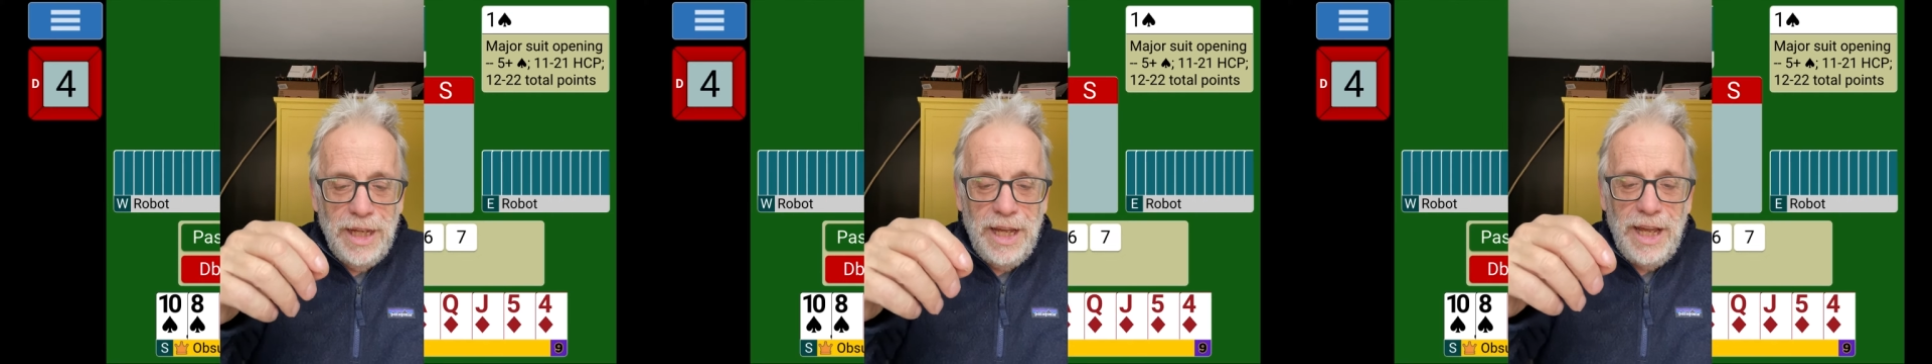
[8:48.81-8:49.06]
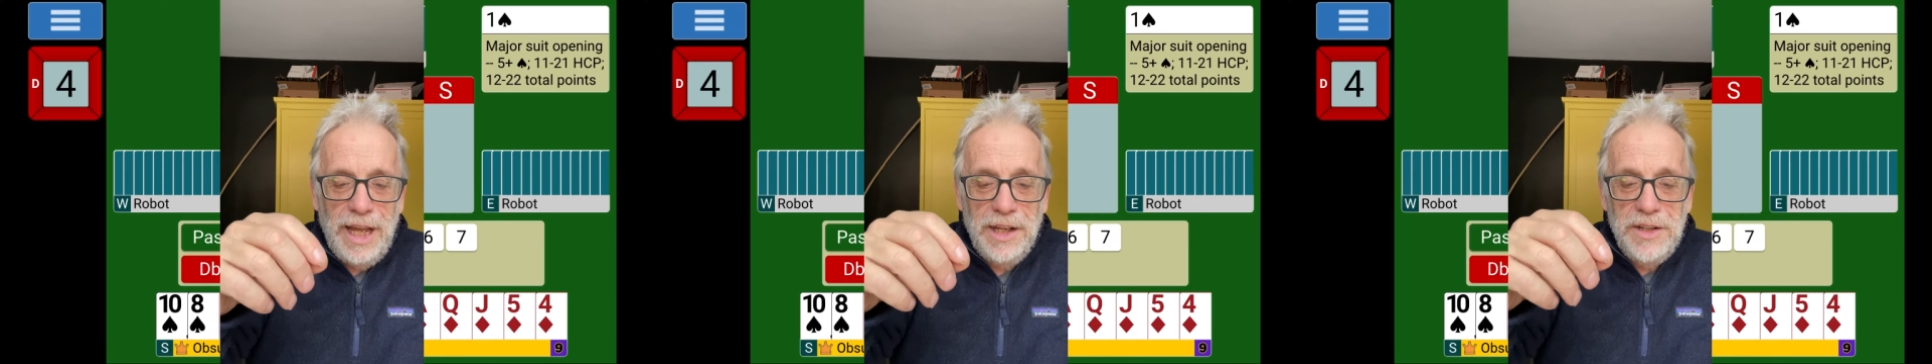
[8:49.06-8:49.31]

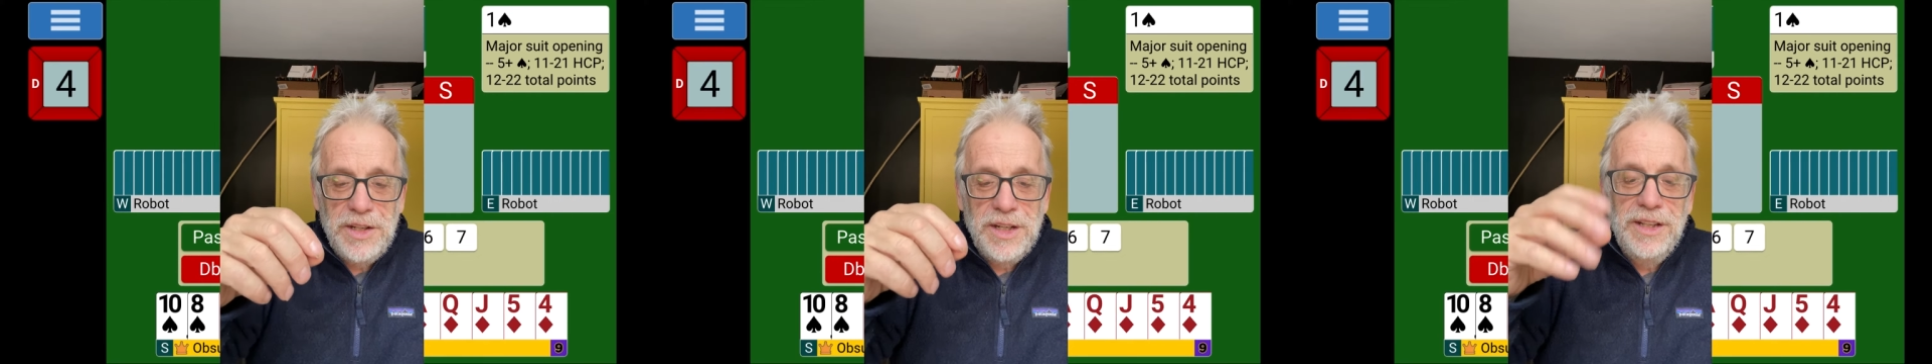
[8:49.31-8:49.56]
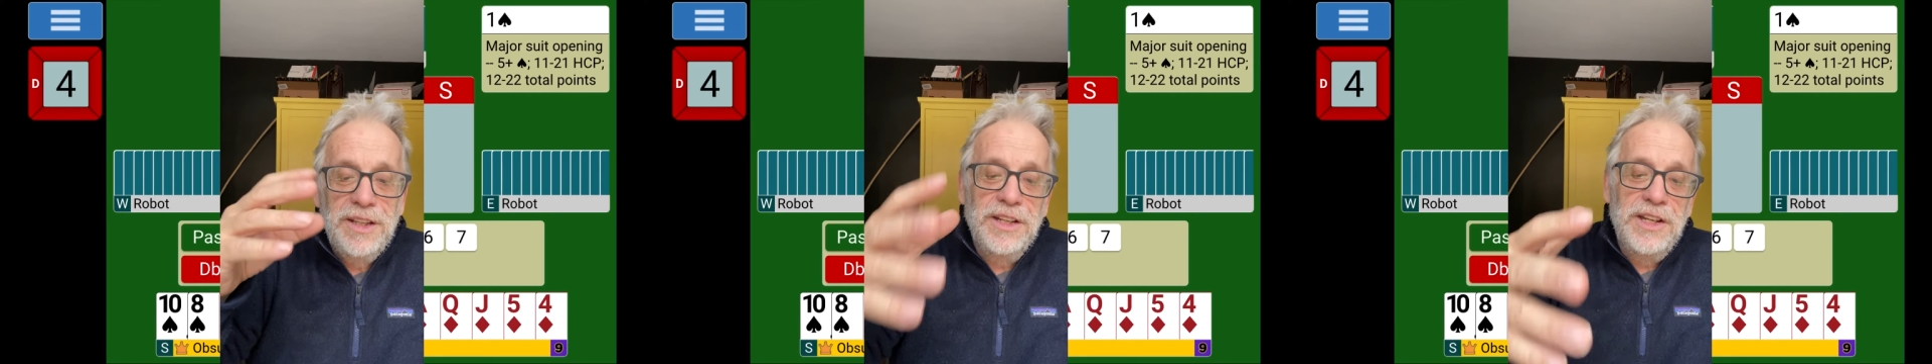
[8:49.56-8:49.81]
And
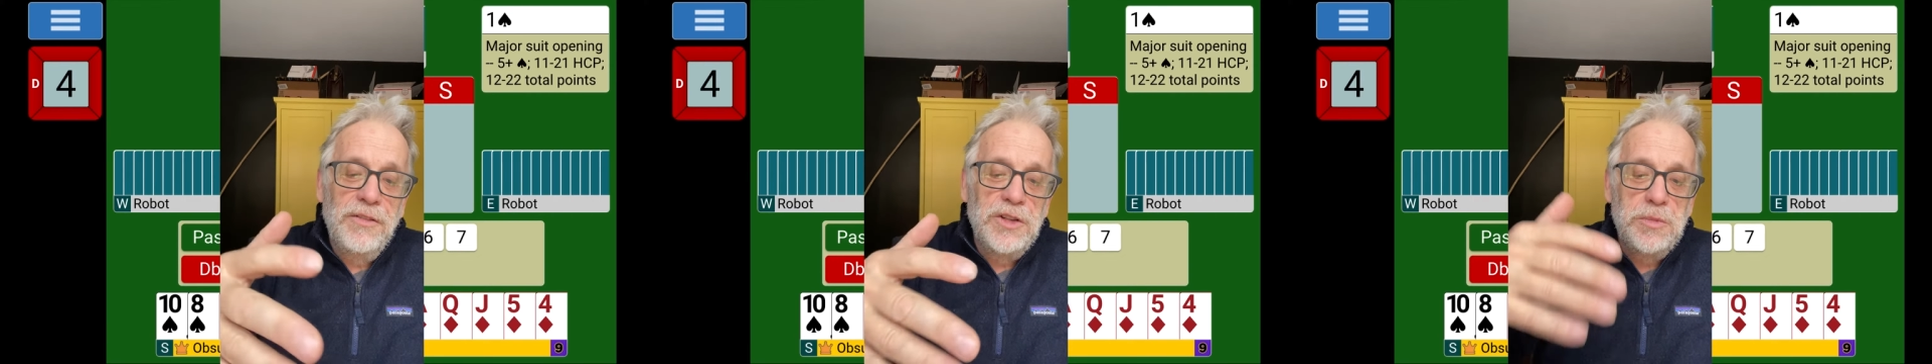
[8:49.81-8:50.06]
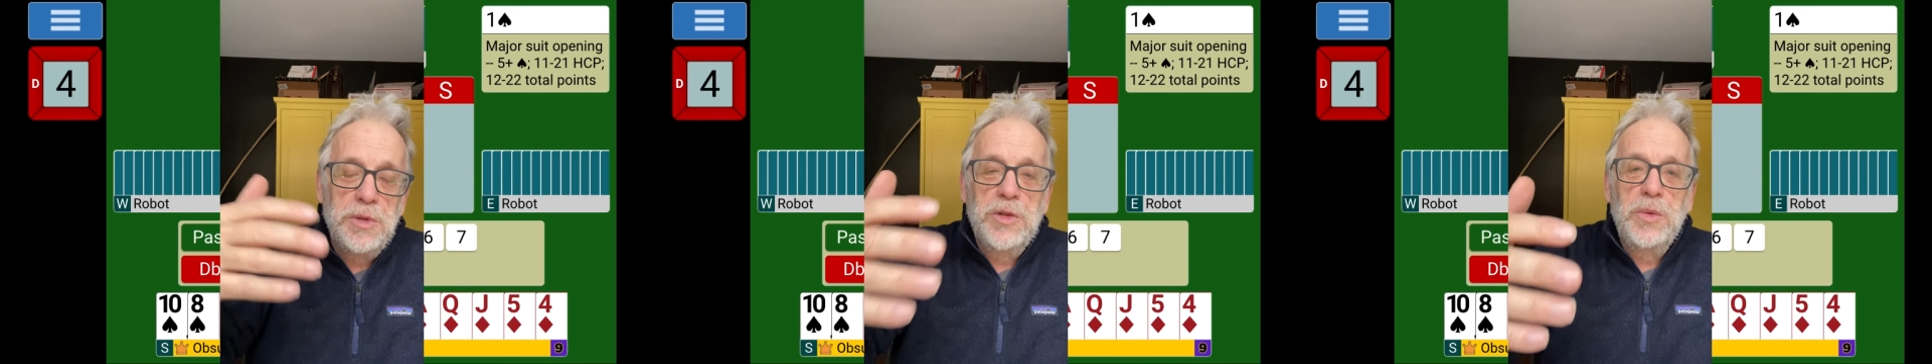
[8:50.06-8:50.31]
the difference
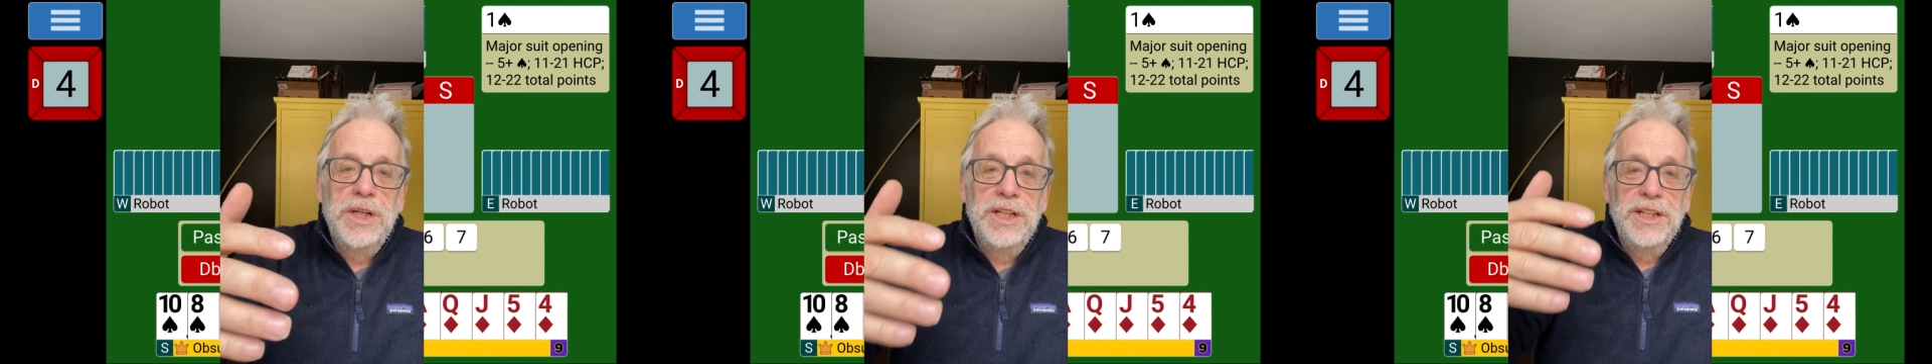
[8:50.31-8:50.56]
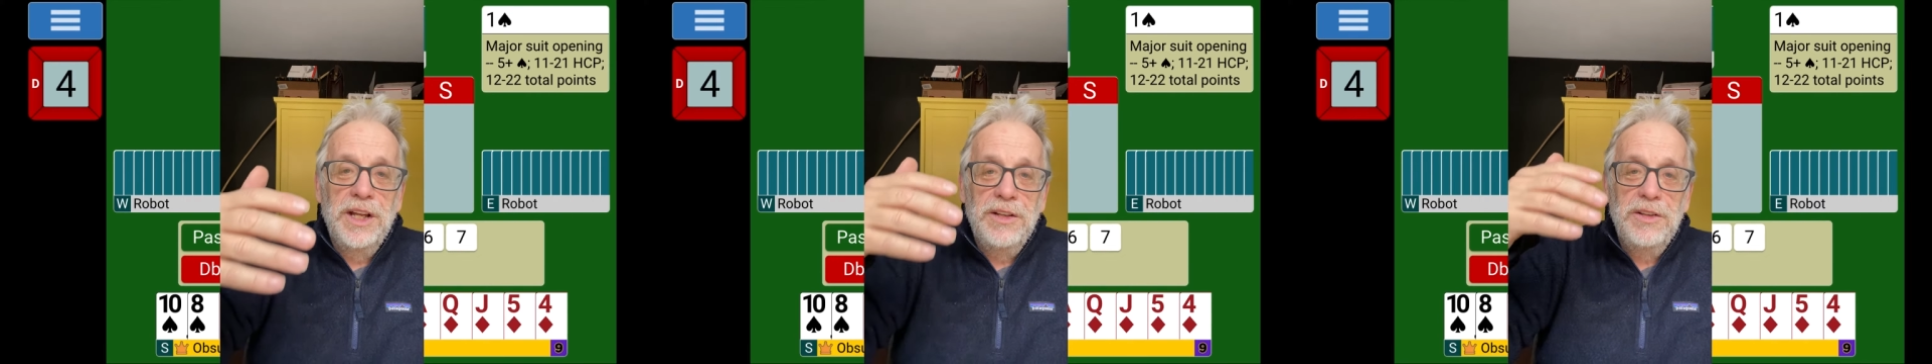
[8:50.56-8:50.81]
between